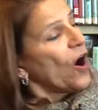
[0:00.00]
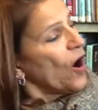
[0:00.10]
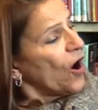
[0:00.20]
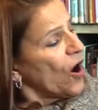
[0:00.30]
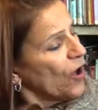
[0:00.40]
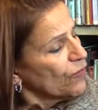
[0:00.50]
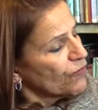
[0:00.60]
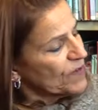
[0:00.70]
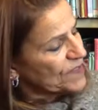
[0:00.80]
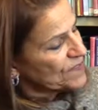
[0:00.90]
all
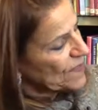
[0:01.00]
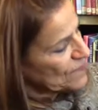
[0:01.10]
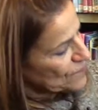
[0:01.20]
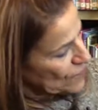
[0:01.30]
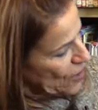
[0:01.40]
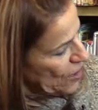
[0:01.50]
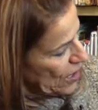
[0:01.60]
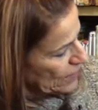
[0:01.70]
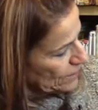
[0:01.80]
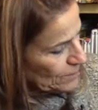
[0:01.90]
recess
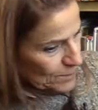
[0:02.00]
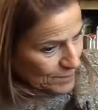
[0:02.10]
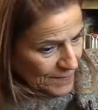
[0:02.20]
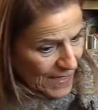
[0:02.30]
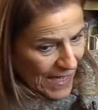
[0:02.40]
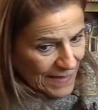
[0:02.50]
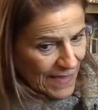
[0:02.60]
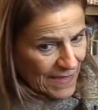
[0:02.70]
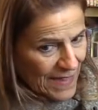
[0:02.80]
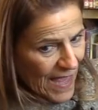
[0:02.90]
long. I
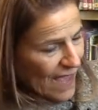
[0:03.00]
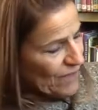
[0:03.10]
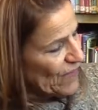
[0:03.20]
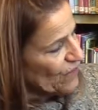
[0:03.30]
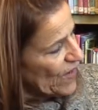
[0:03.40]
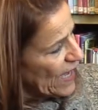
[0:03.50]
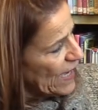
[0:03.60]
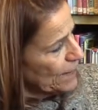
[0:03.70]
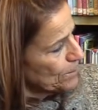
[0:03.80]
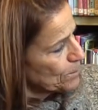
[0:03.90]
think they're having
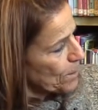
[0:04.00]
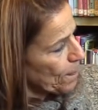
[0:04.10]
fun.